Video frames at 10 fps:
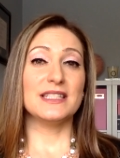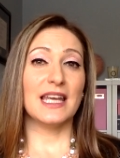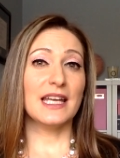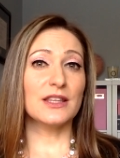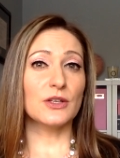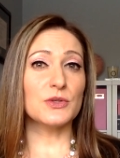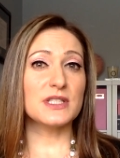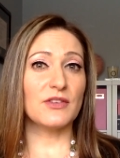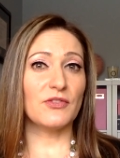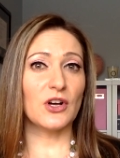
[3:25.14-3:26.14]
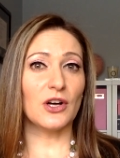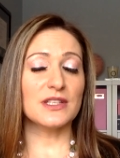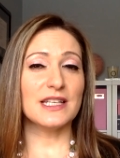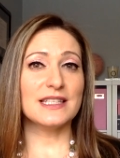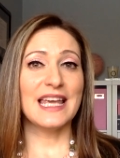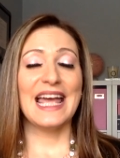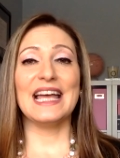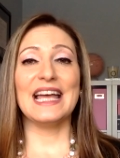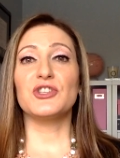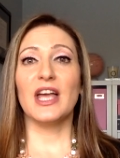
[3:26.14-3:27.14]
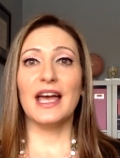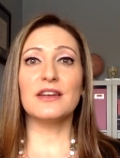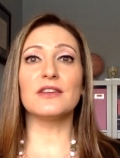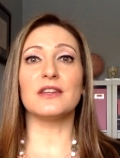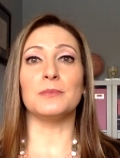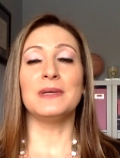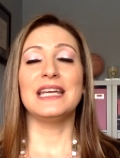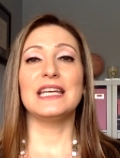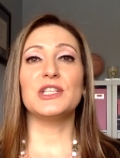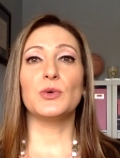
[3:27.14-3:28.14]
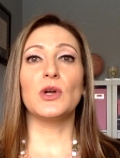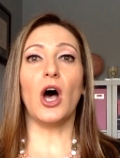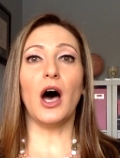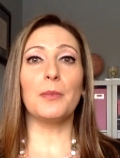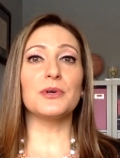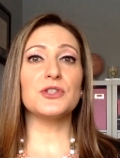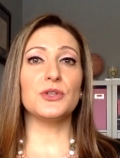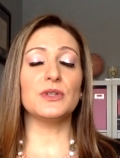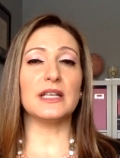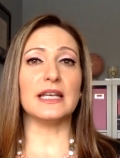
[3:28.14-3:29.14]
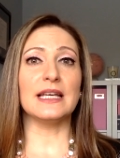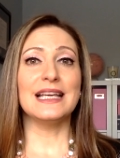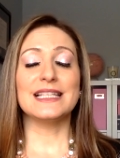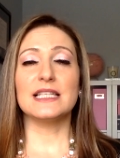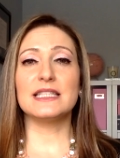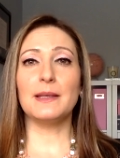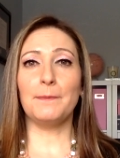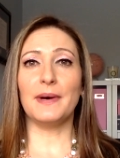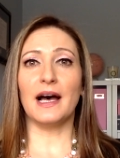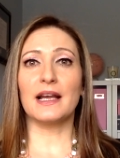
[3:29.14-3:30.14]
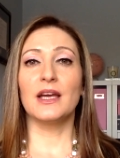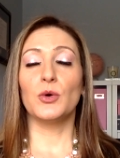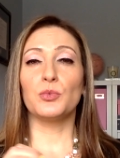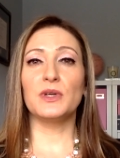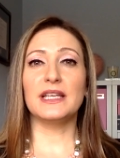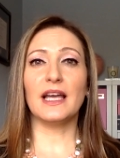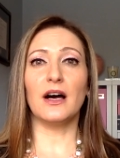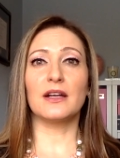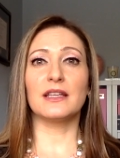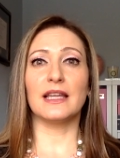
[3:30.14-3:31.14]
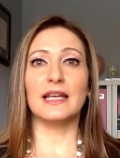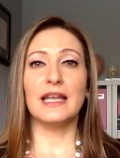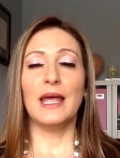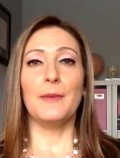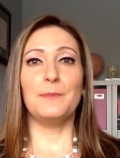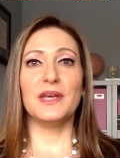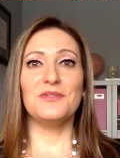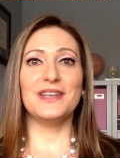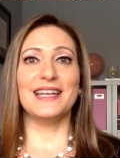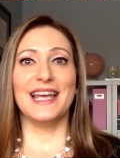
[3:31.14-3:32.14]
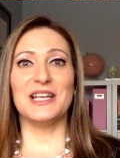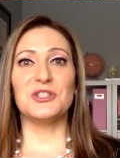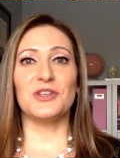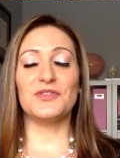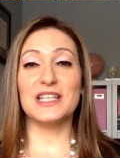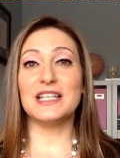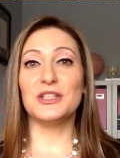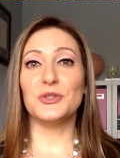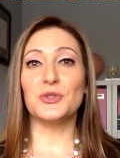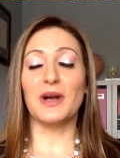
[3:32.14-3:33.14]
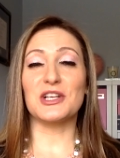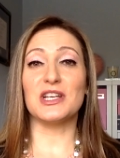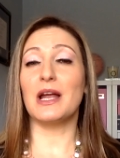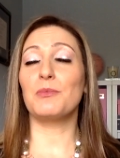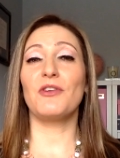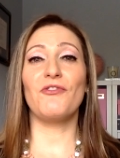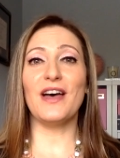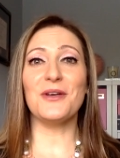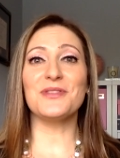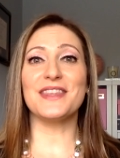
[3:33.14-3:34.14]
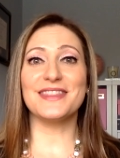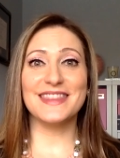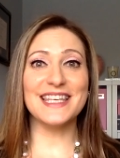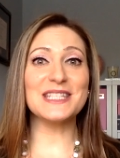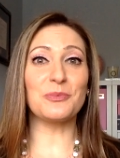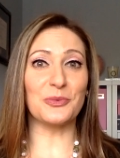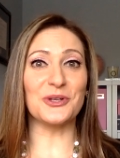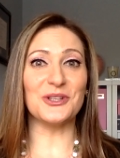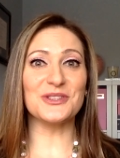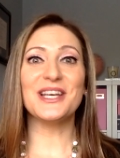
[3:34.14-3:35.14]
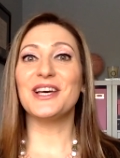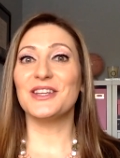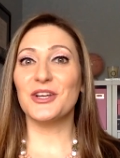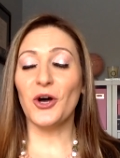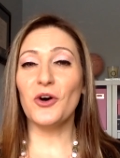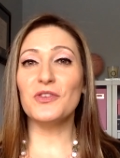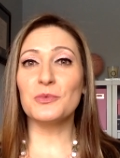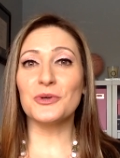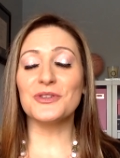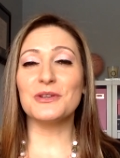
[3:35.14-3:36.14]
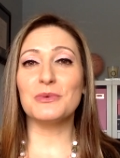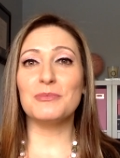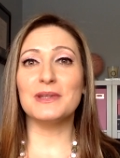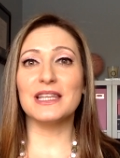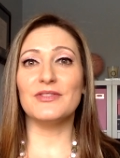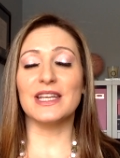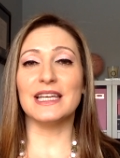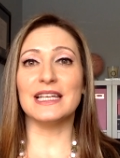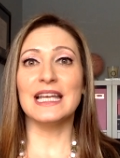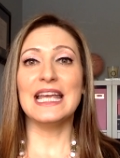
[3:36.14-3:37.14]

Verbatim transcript: take those difficulties and channel them into an opportunity to sit back, recalculate, pivot, and shift in a new direction. And we found that this world, the COVID world that we've been living in,